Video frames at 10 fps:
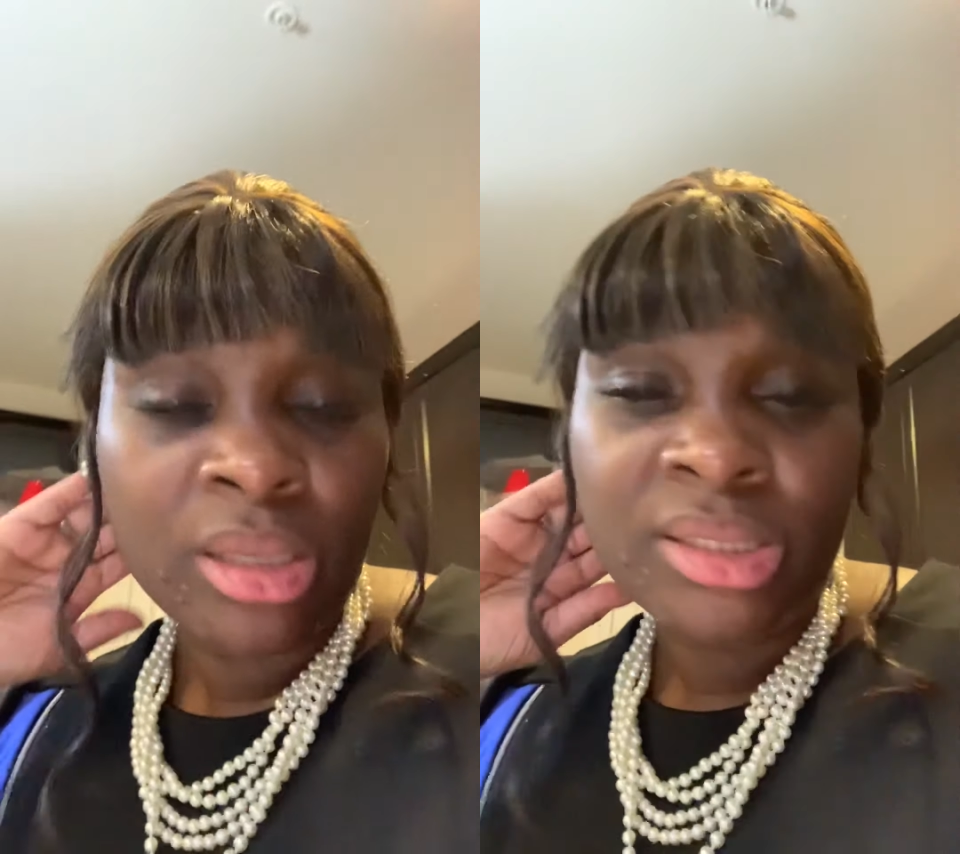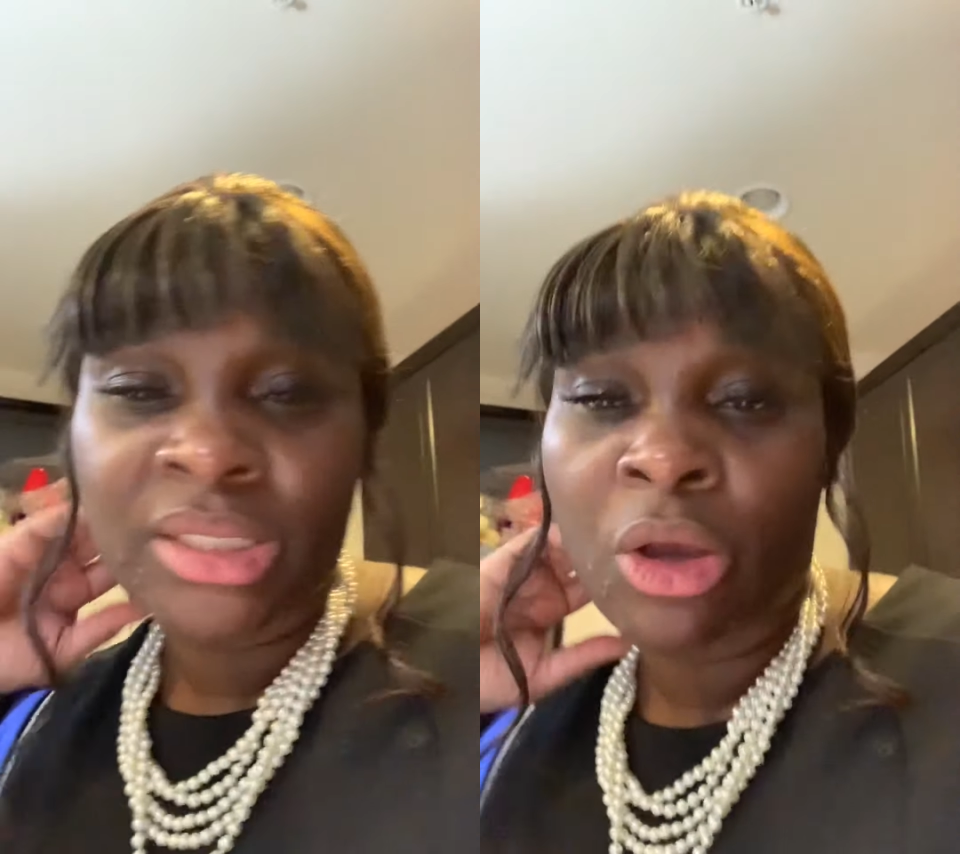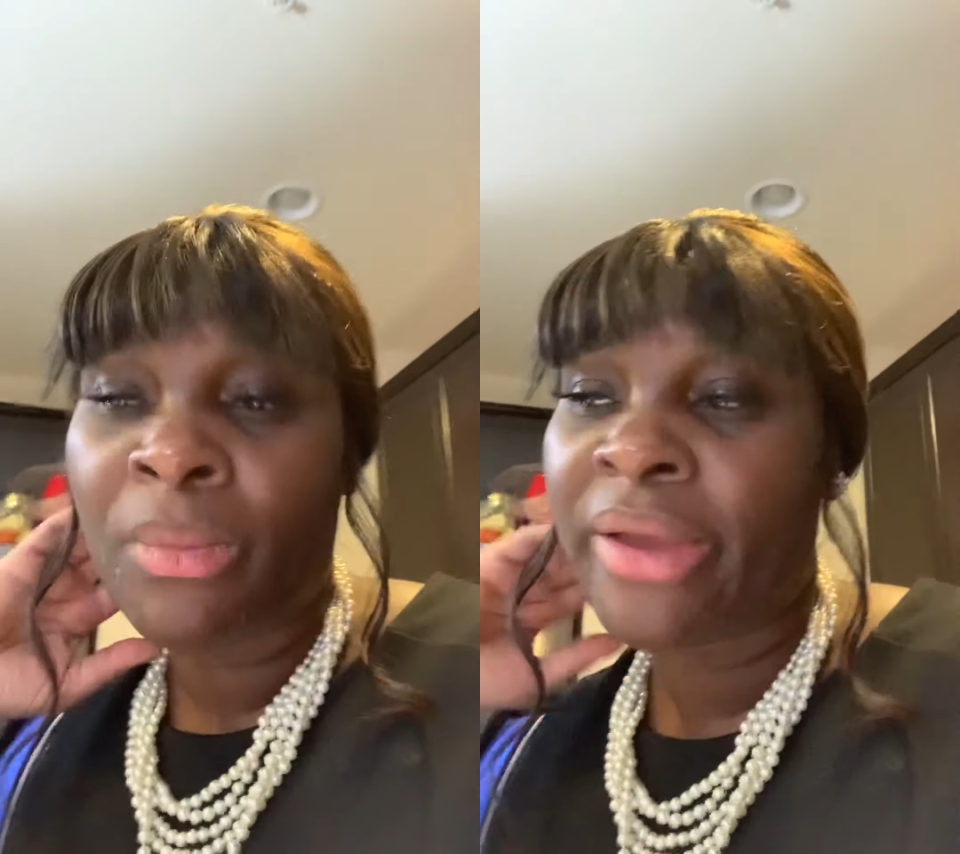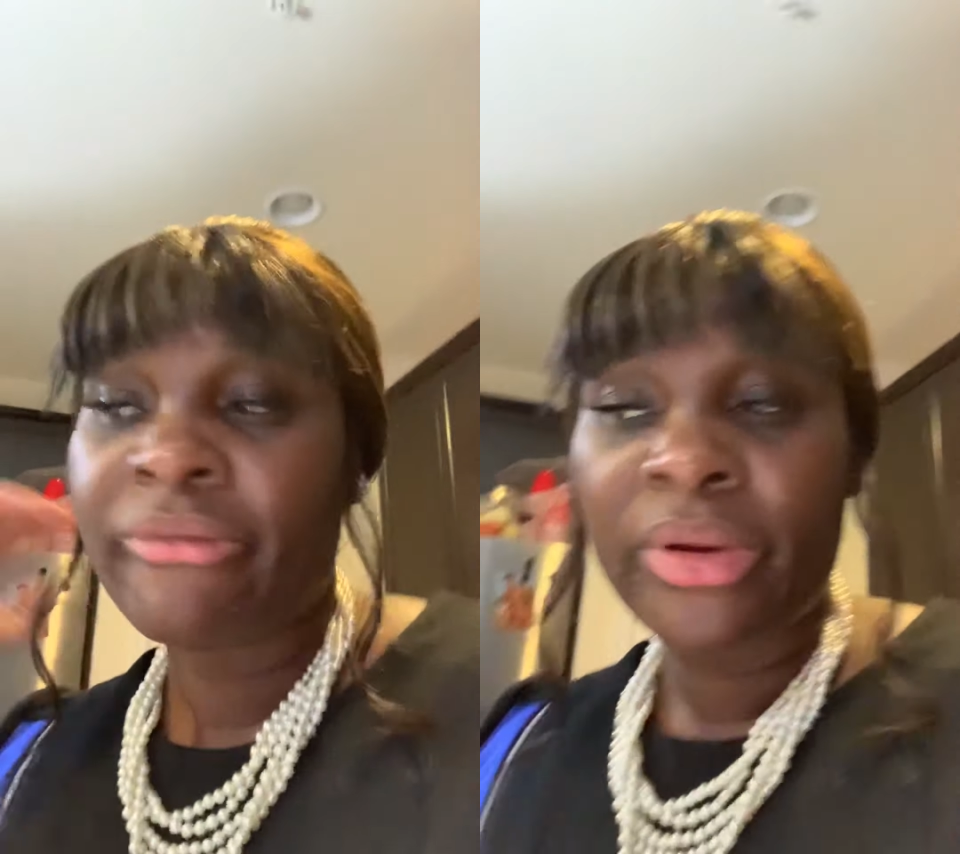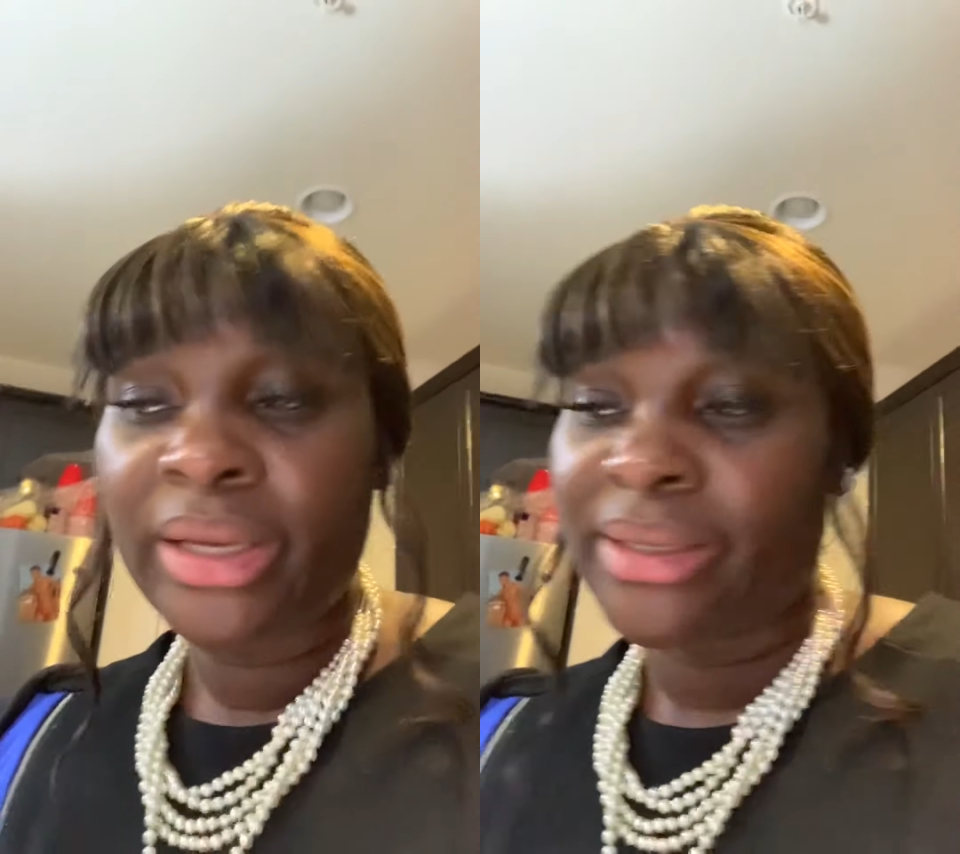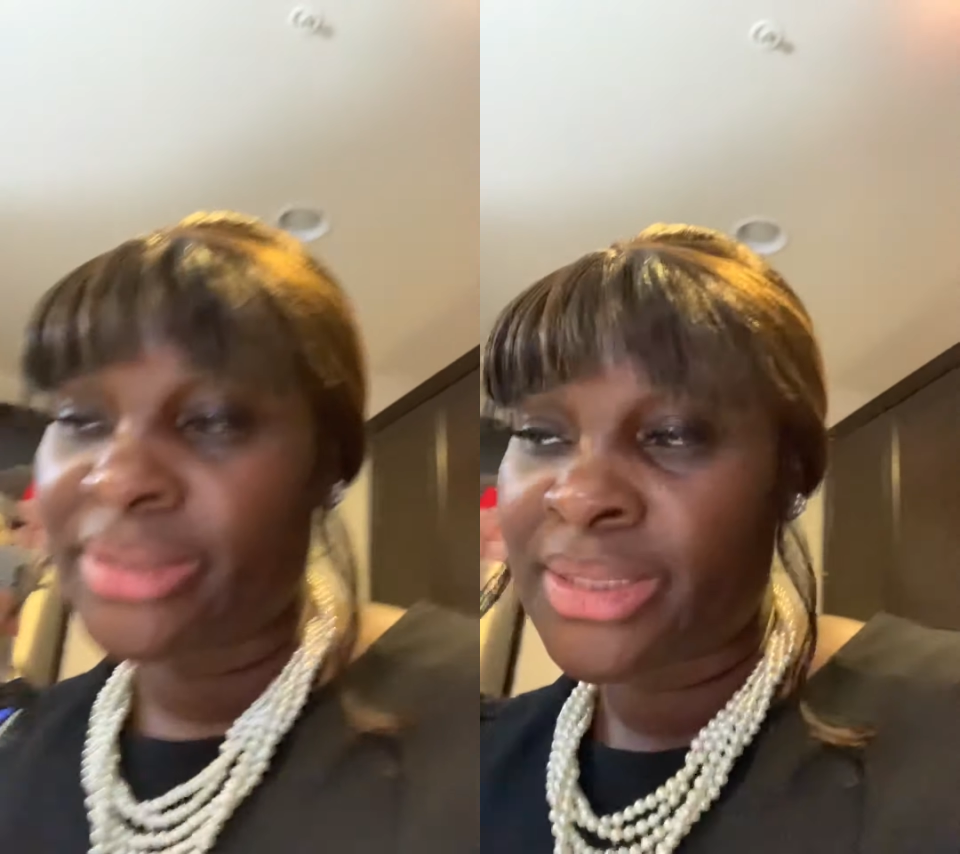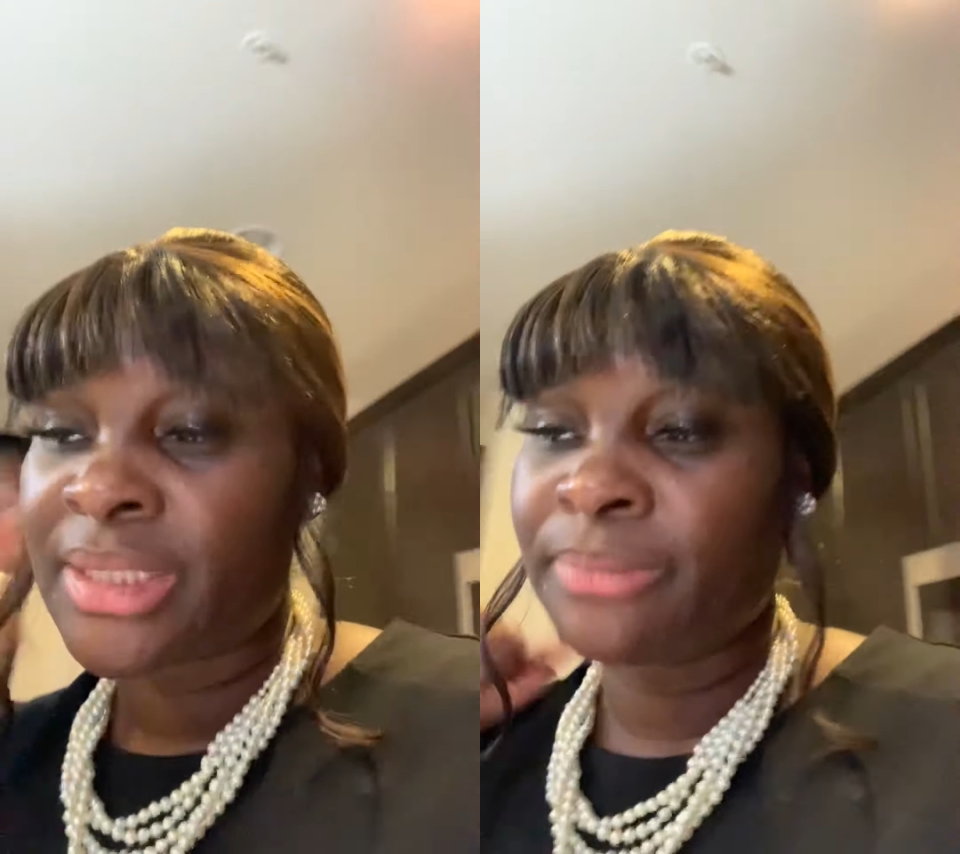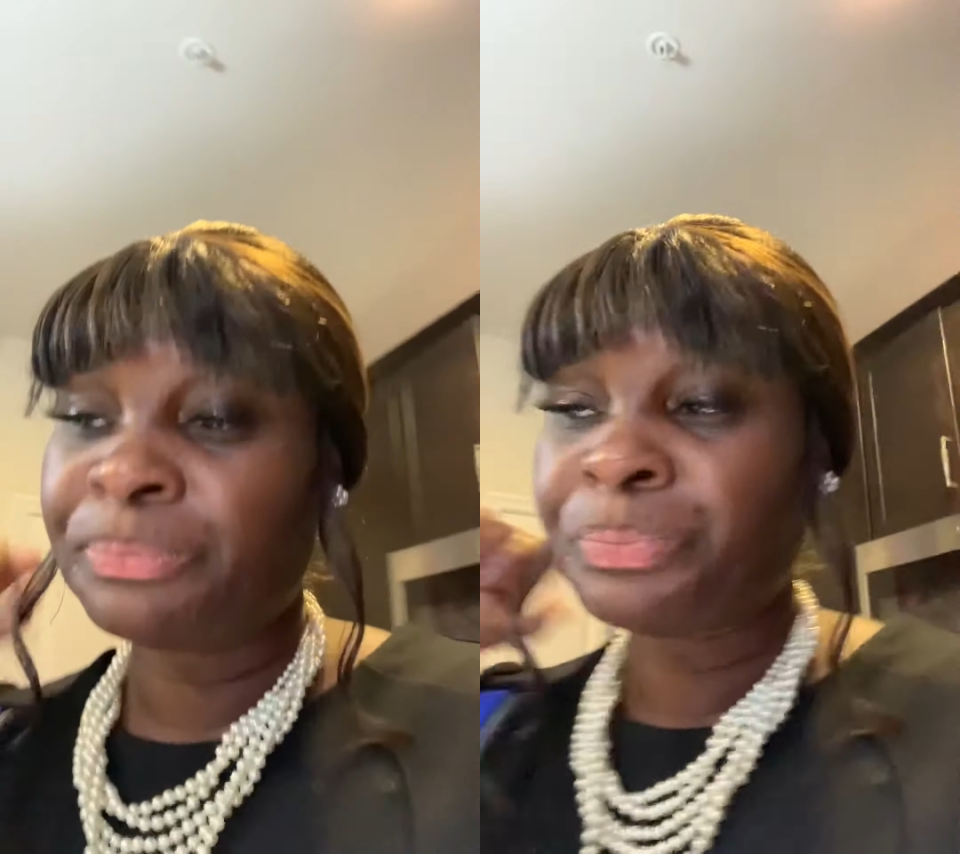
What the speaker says: So my friends,